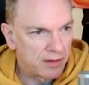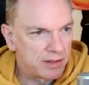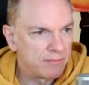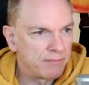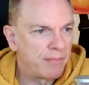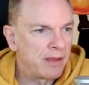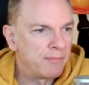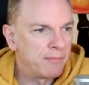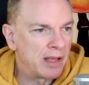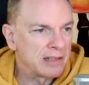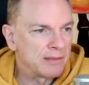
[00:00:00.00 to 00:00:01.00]
as in,
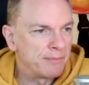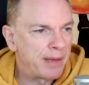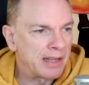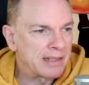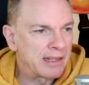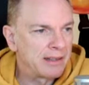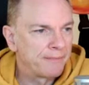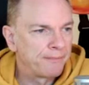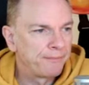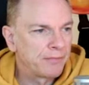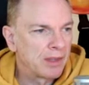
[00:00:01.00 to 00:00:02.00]
in, as in betting.
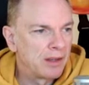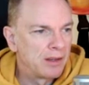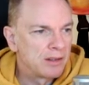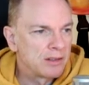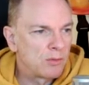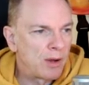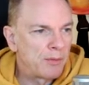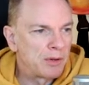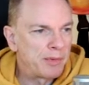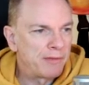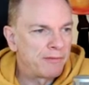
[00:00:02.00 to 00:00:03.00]
So why
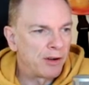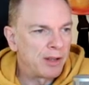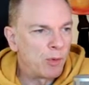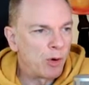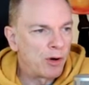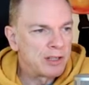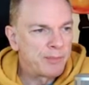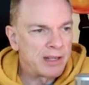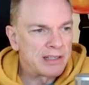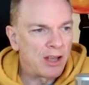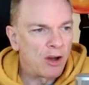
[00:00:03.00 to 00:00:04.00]
would it be funny boy? It's
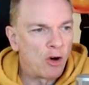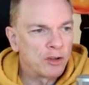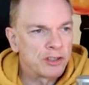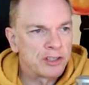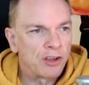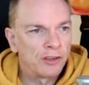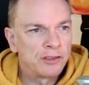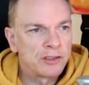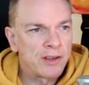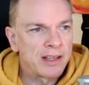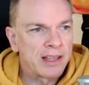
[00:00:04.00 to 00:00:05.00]
basically odds on.
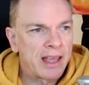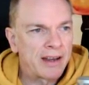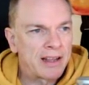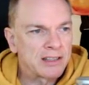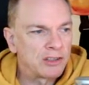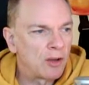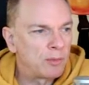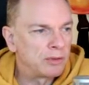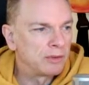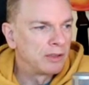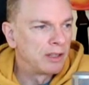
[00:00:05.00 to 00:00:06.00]
So again, that's a
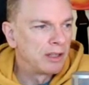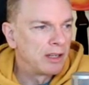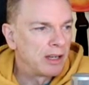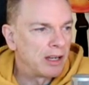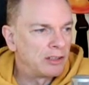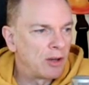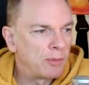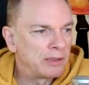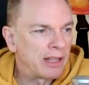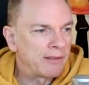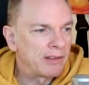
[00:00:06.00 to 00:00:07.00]
double, a
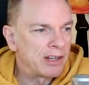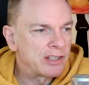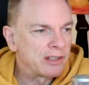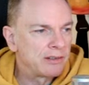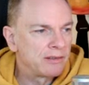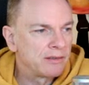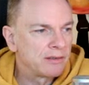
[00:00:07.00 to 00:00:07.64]
double definition.